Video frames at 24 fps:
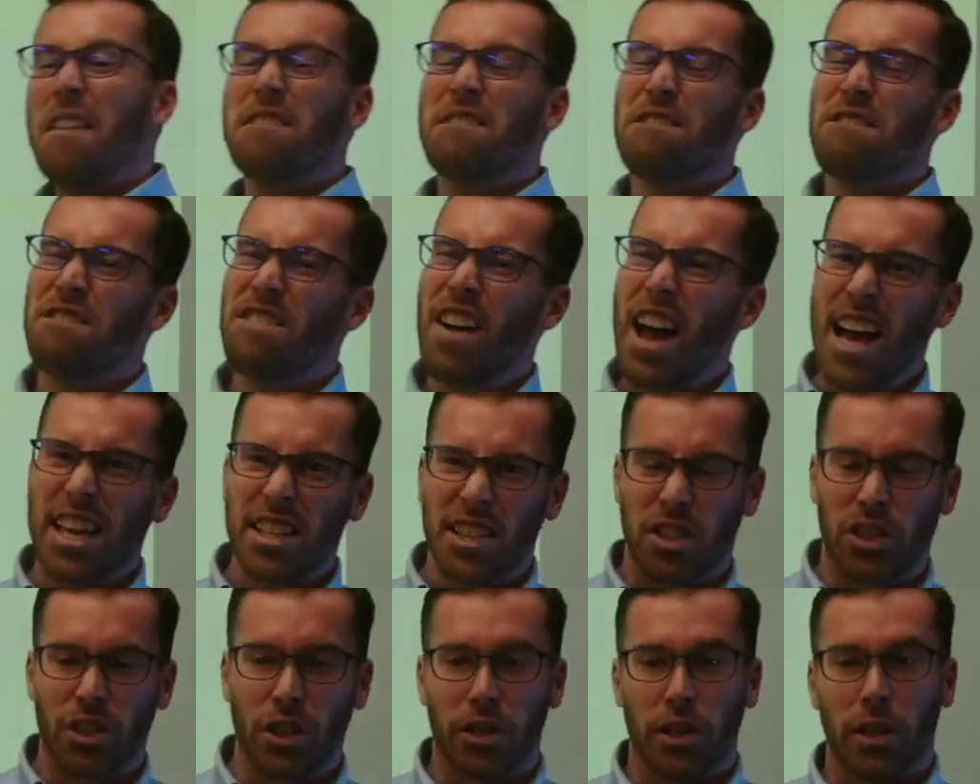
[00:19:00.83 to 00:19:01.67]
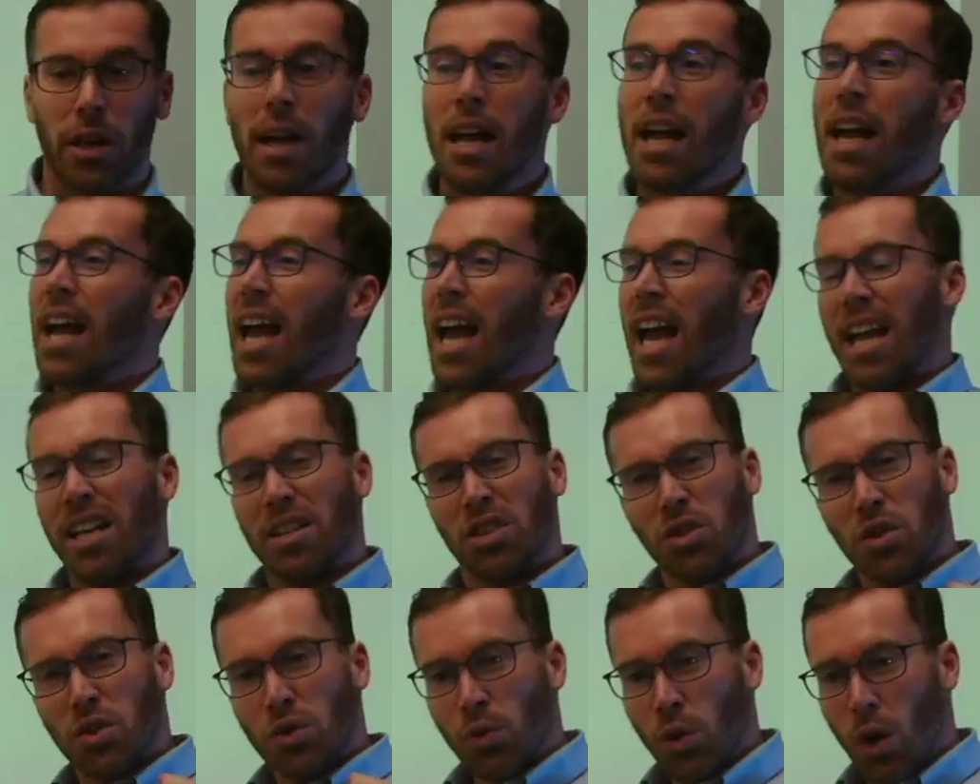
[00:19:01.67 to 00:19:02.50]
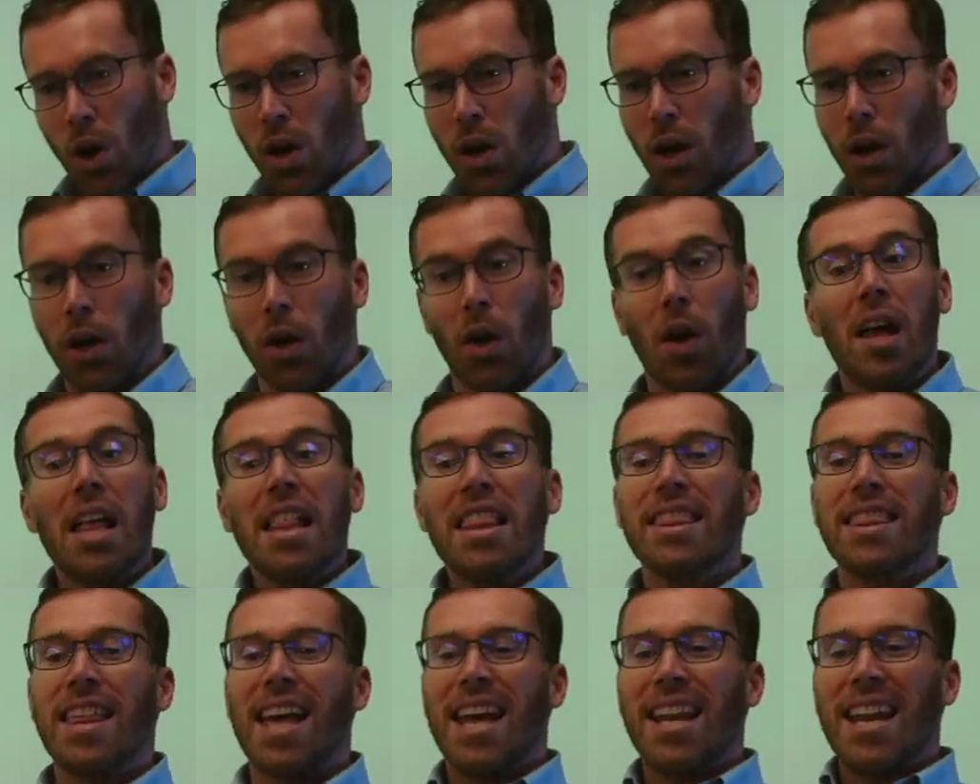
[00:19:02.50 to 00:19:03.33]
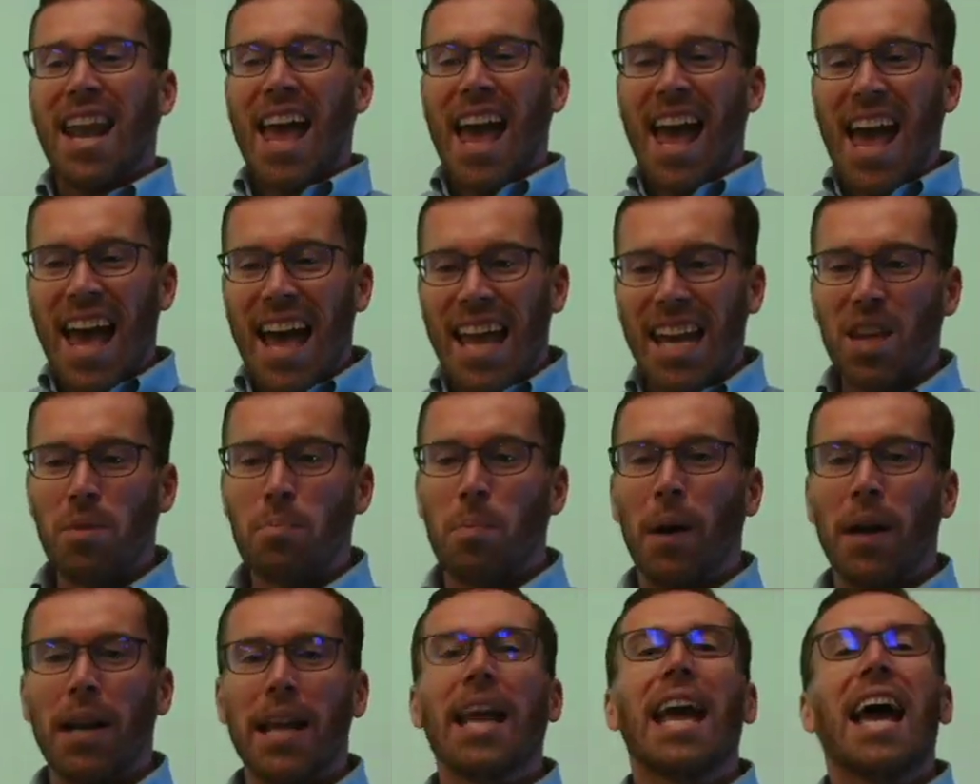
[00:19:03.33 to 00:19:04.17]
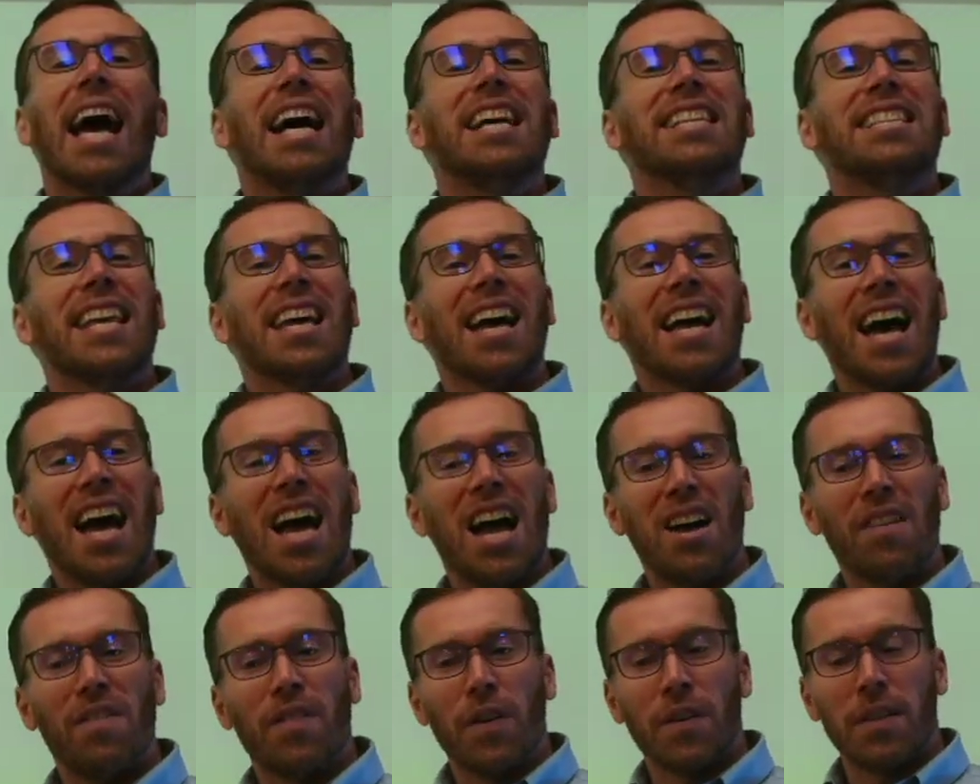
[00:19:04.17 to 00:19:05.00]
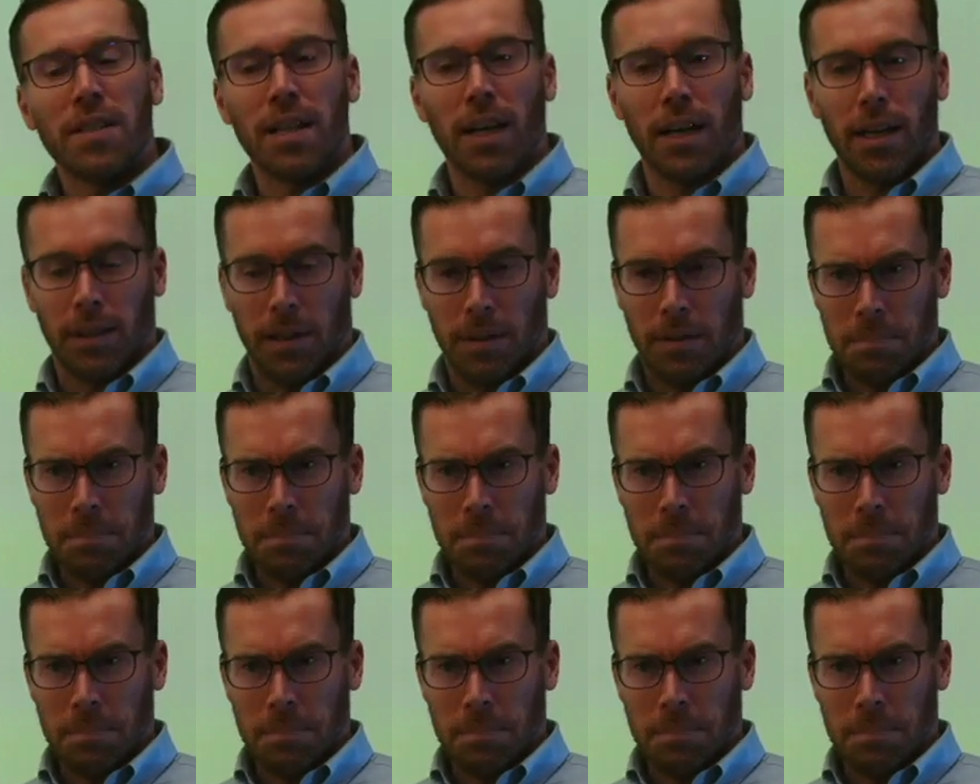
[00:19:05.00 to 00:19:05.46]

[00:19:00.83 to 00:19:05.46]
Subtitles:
faster and stronger than anybody has ever done.